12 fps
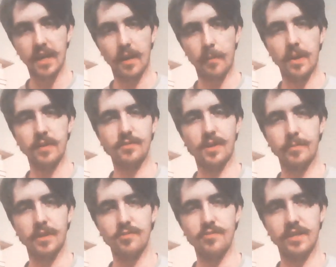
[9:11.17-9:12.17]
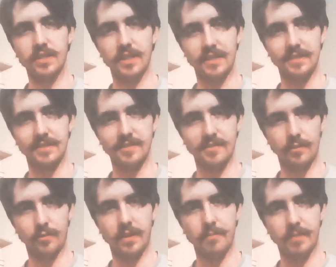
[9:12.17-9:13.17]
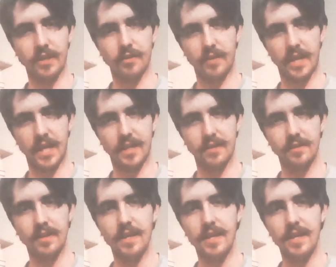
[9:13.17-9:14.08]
I'm not trying to like dislocate my own hand.